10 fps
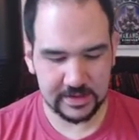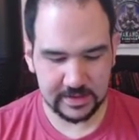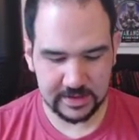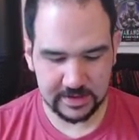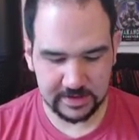
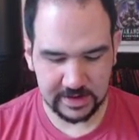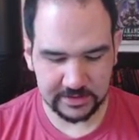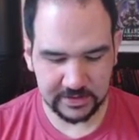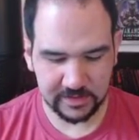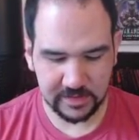All right,
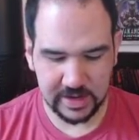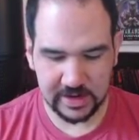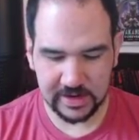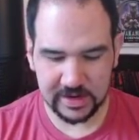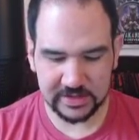so we've got
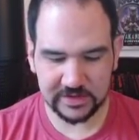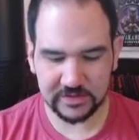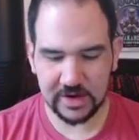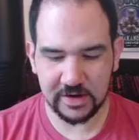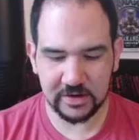initiative
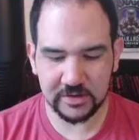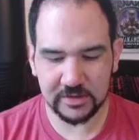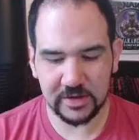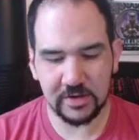trackers.